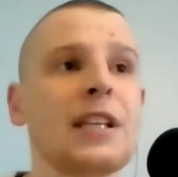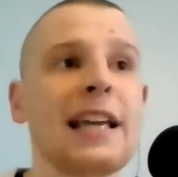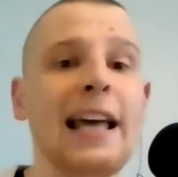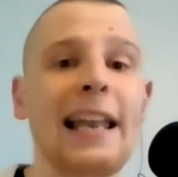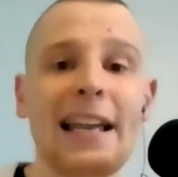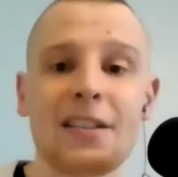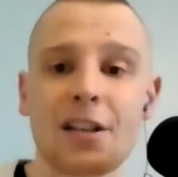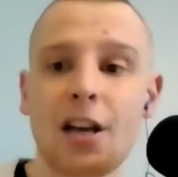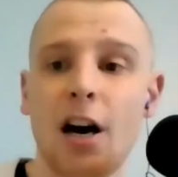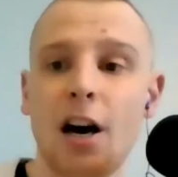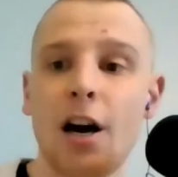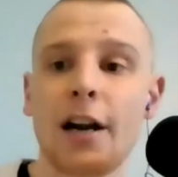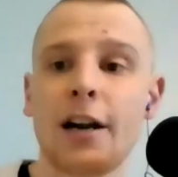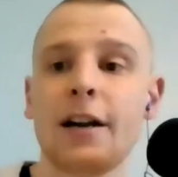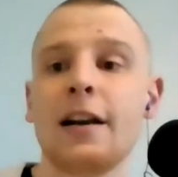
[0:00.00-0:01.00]
Caleta
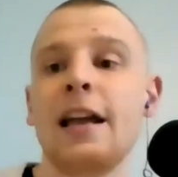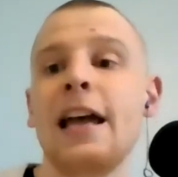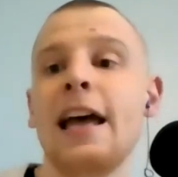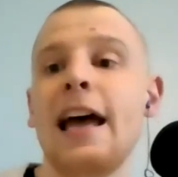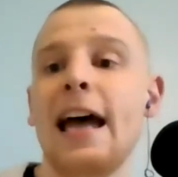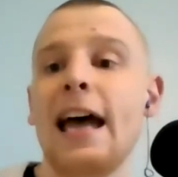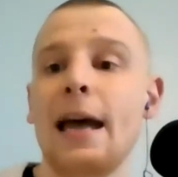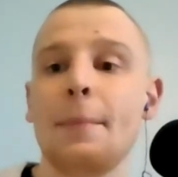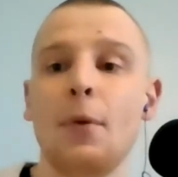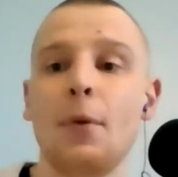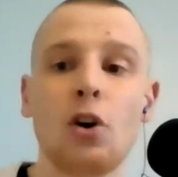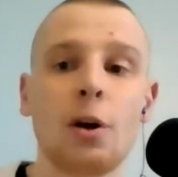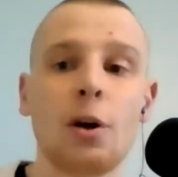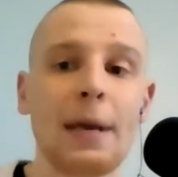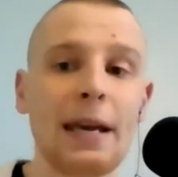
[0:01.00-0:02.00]
Carr,
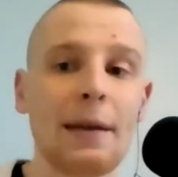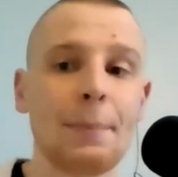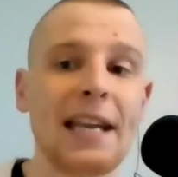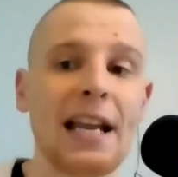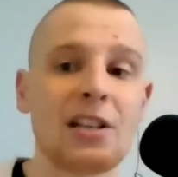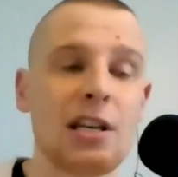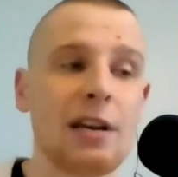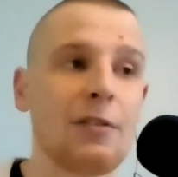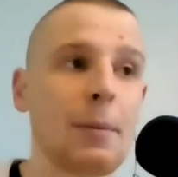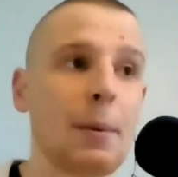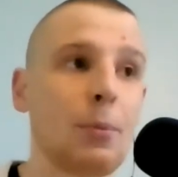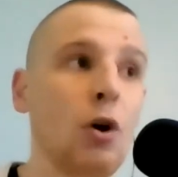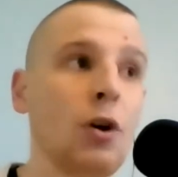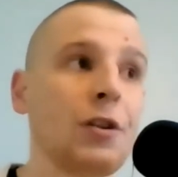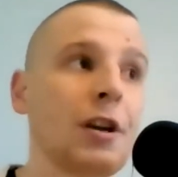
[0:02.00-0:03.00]
all coming in potentially from
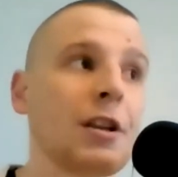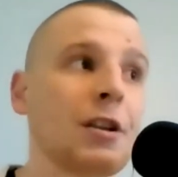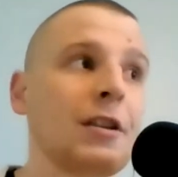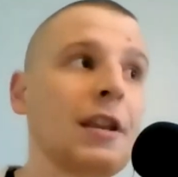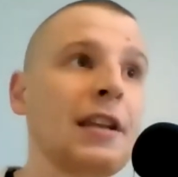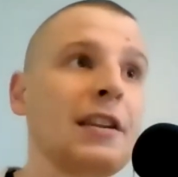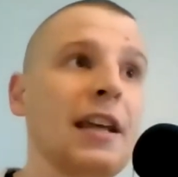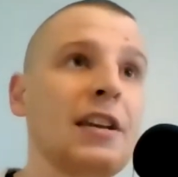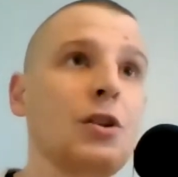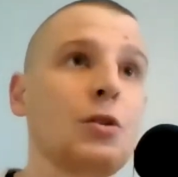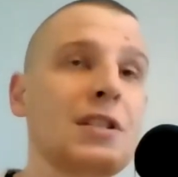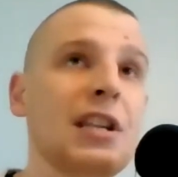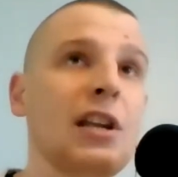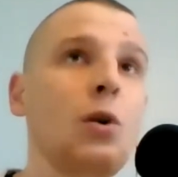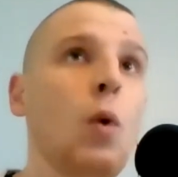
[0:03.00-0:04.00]
abroad. They do
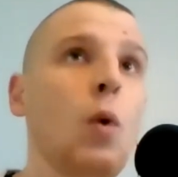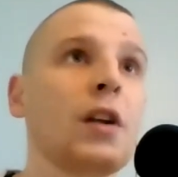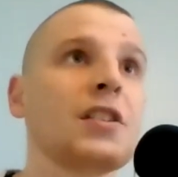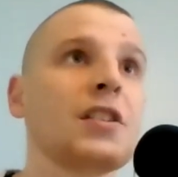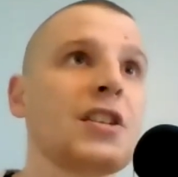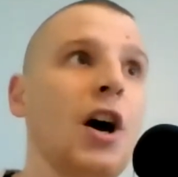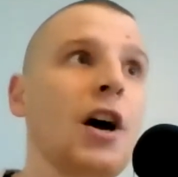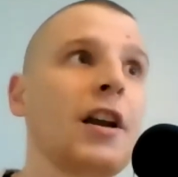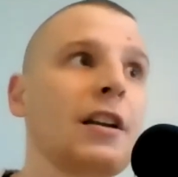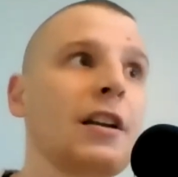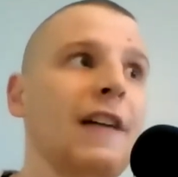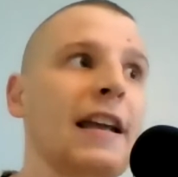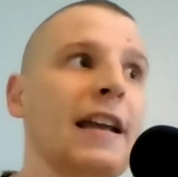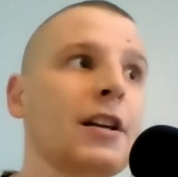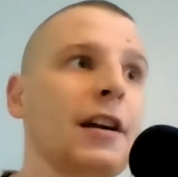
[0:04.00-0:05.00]
still want to sign a
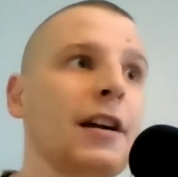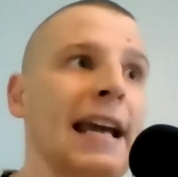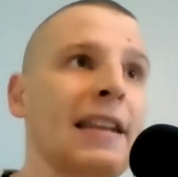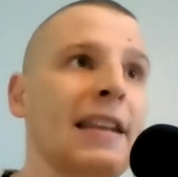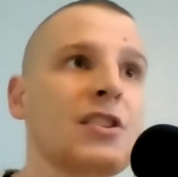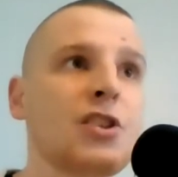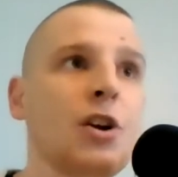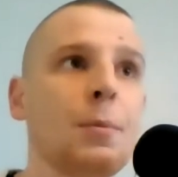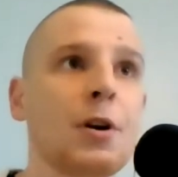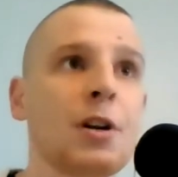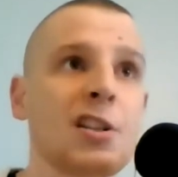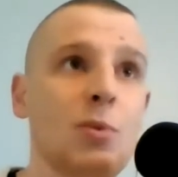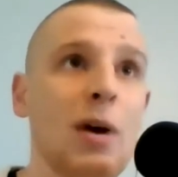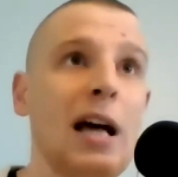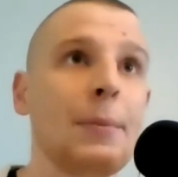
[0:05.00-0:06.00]
defender in the summer
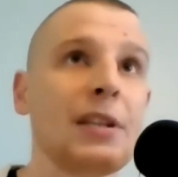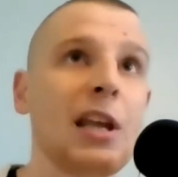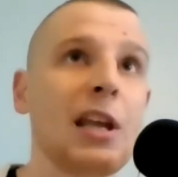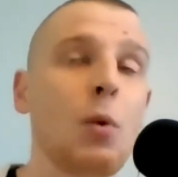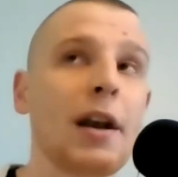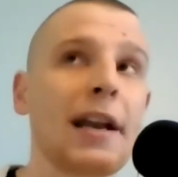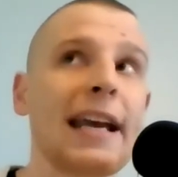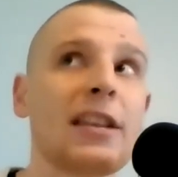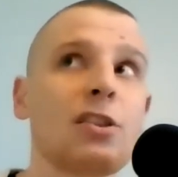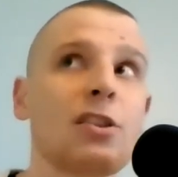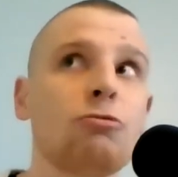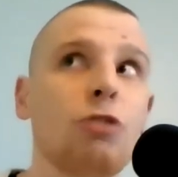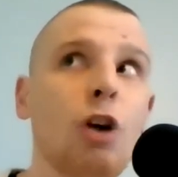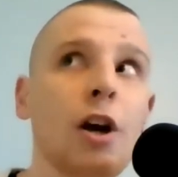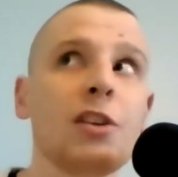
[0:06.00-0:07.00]
as well, but they want to get the
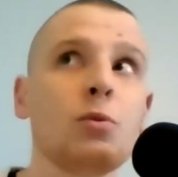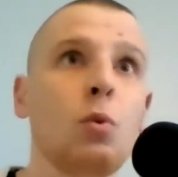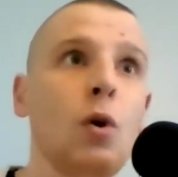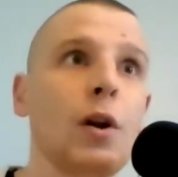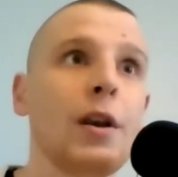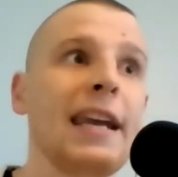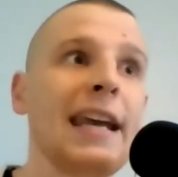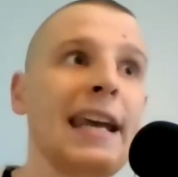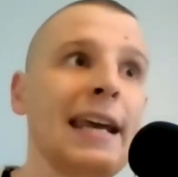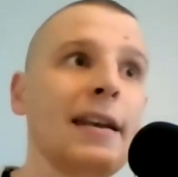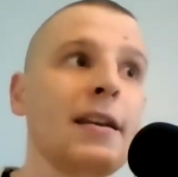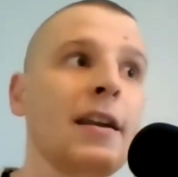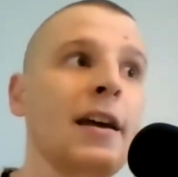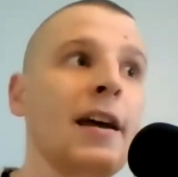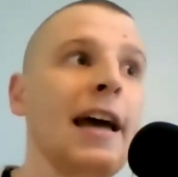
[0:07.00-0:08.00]
right one
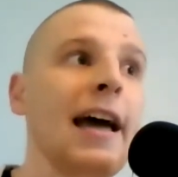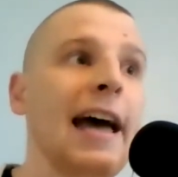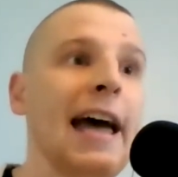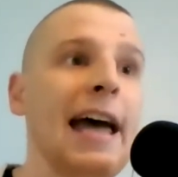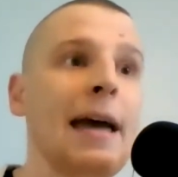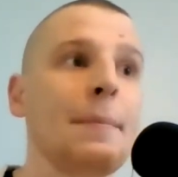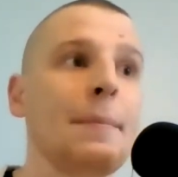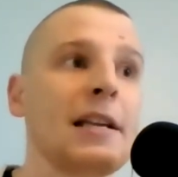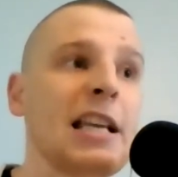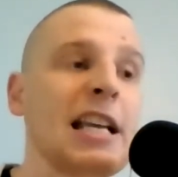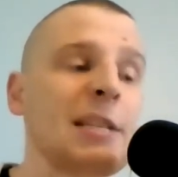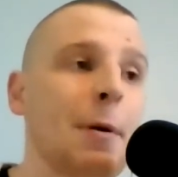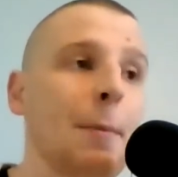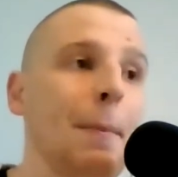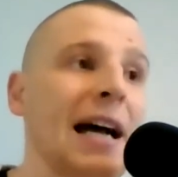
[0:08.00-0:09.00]
in.
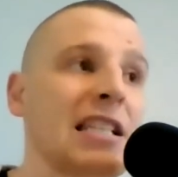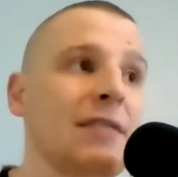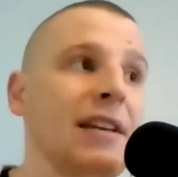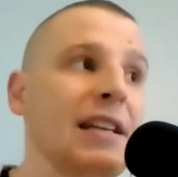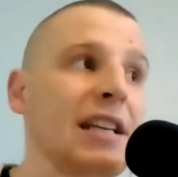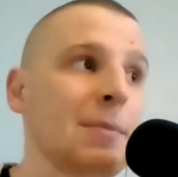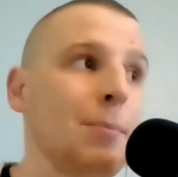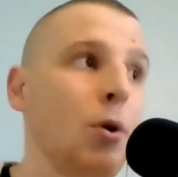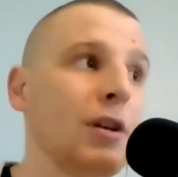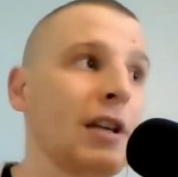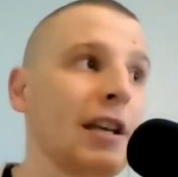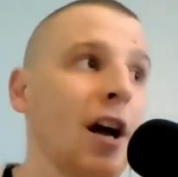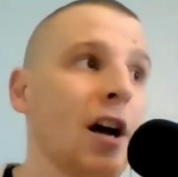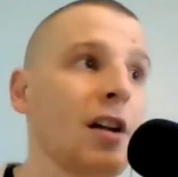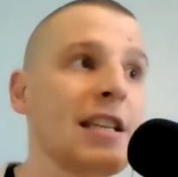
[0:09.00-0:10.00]
It's been massively
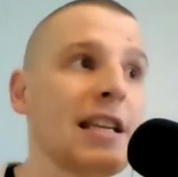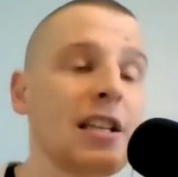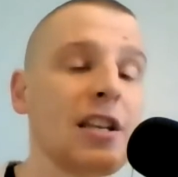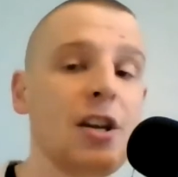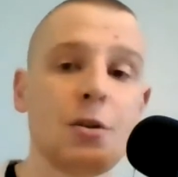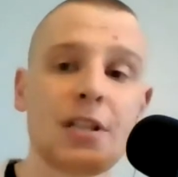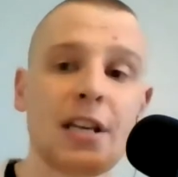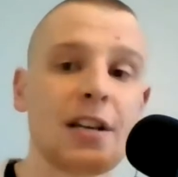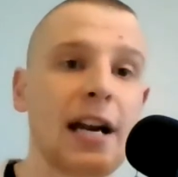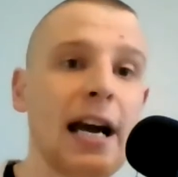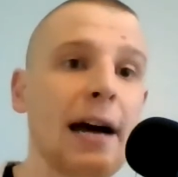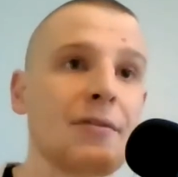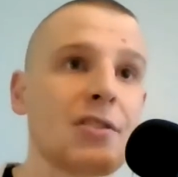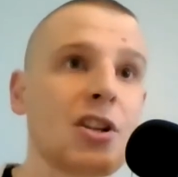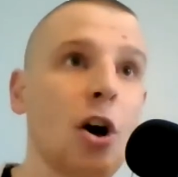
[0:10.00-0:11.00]
disappointing not seeing the new centre
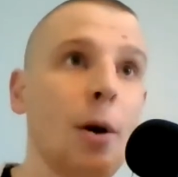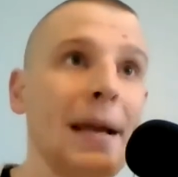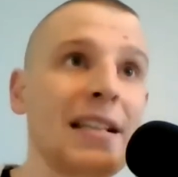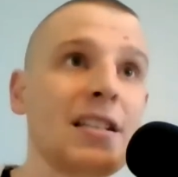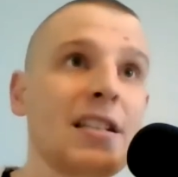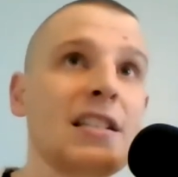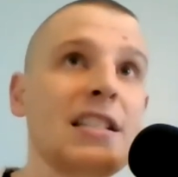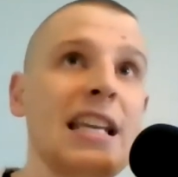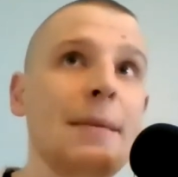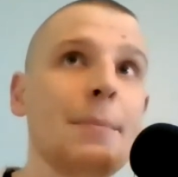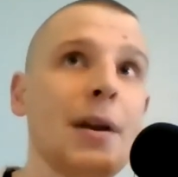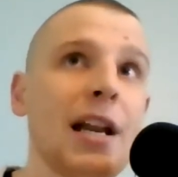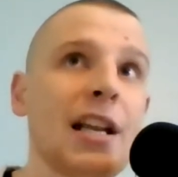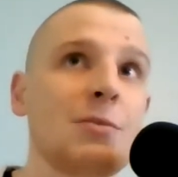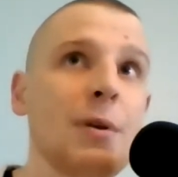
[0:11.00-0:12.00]
halves come into the team,
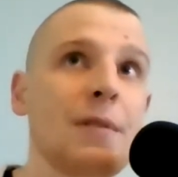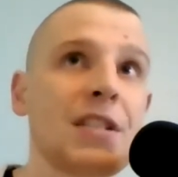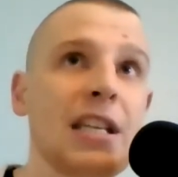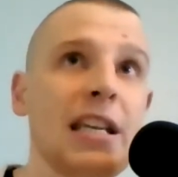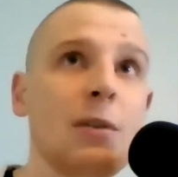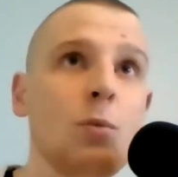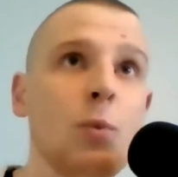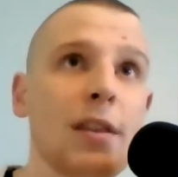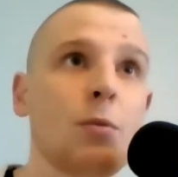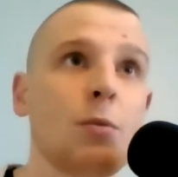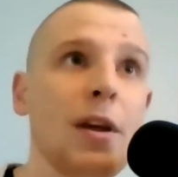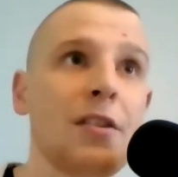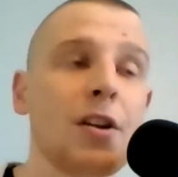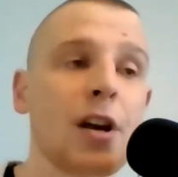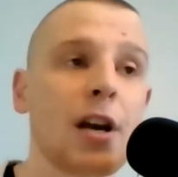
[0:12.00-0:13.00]
but as we've seen
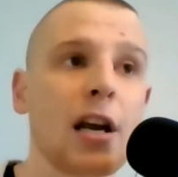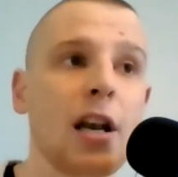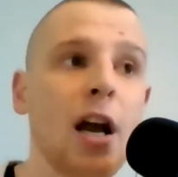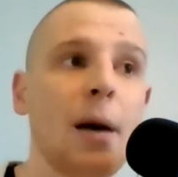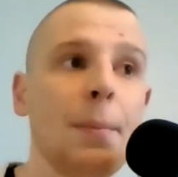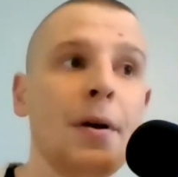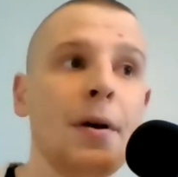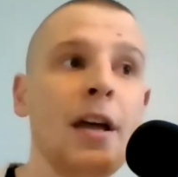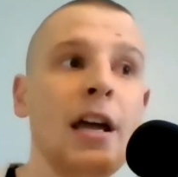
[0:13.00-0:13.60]
with Jurgen Klopp,